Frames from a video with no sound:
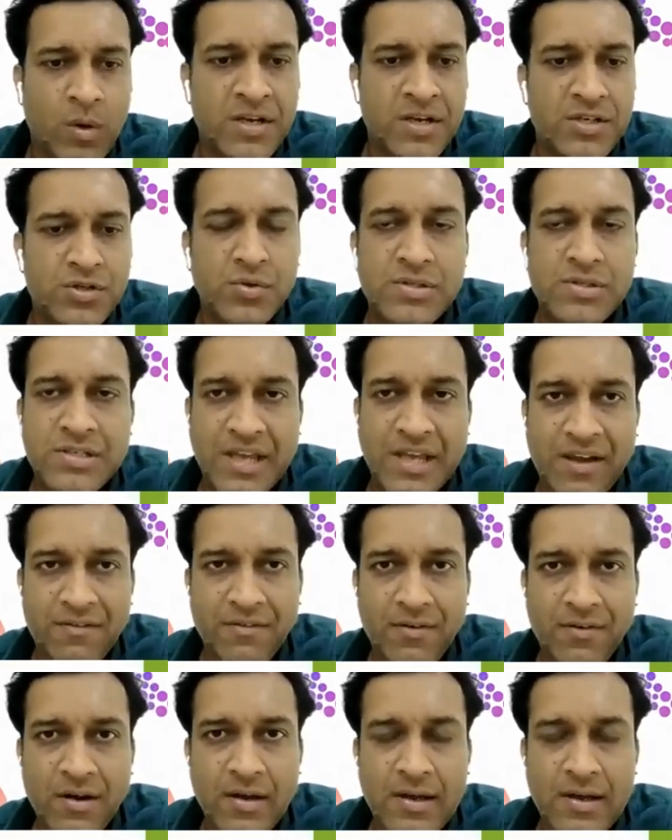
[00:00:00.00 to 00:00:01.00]
One is to
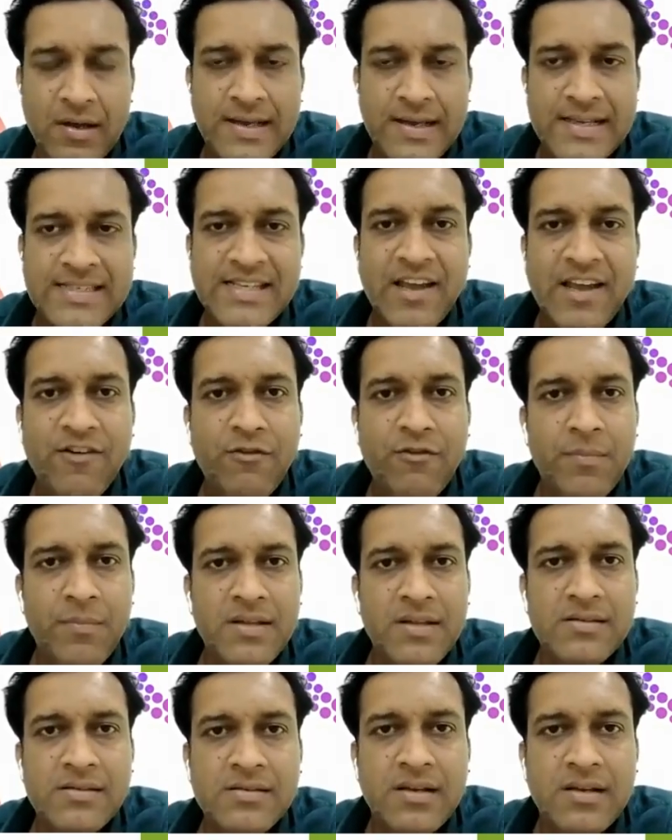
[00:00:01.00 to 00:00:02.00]
save. Save
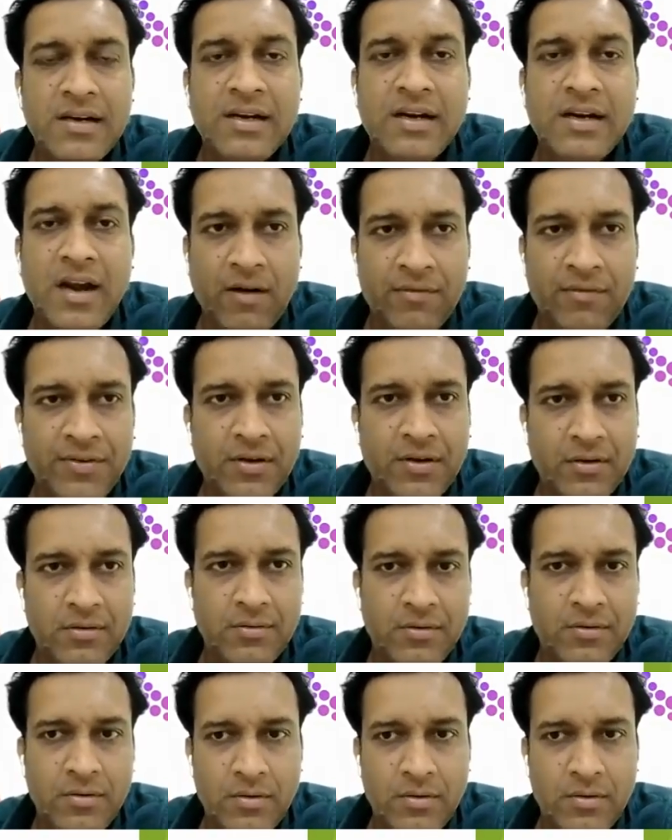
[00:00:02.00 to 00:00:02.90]
means draft.